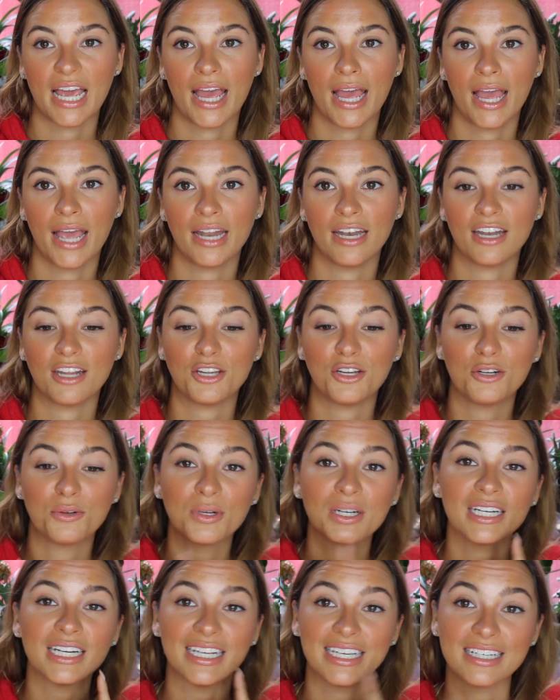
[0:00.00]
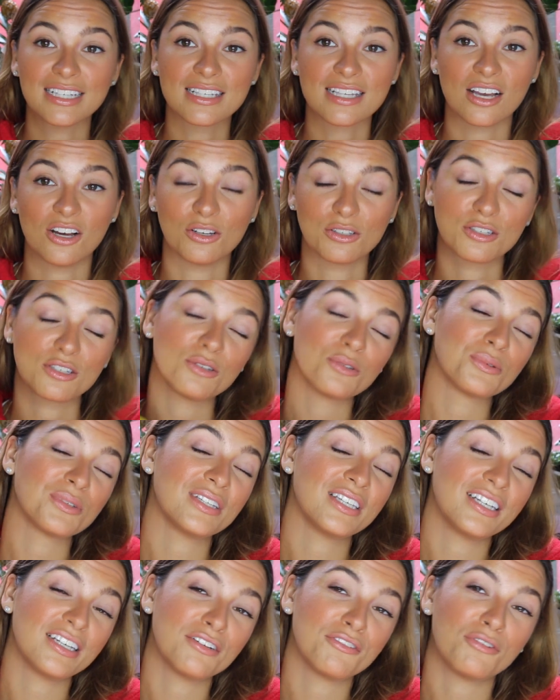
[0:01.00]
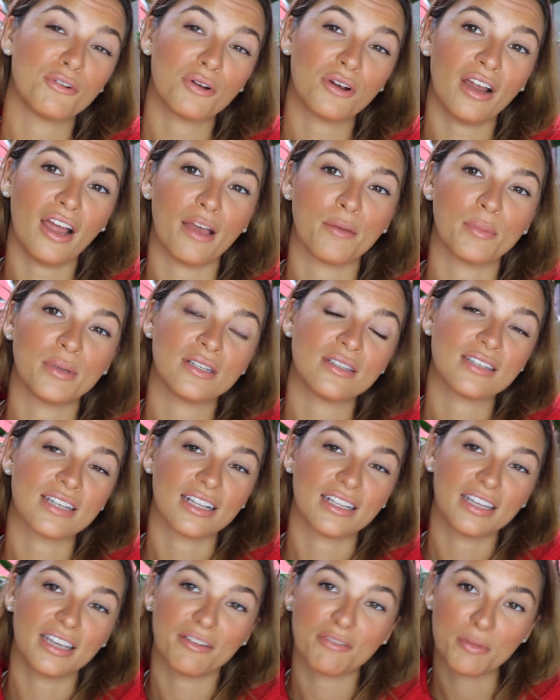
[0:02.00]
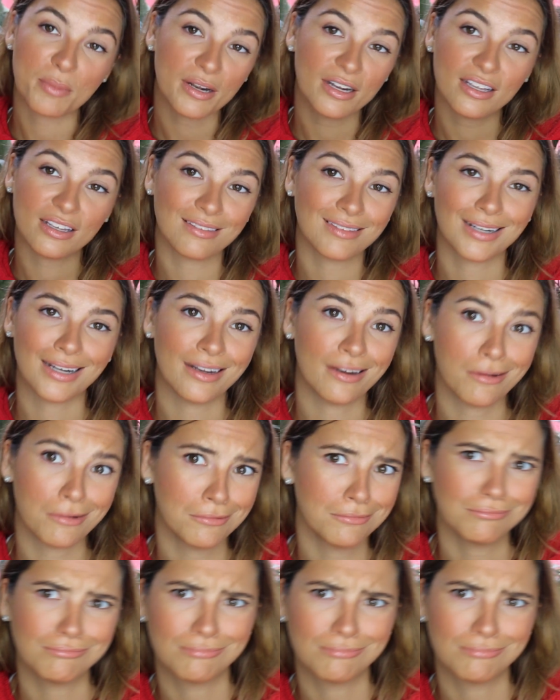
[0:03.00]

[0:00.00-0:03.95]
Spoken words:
And you know what it is also really good for? I've been telling everybody that I know.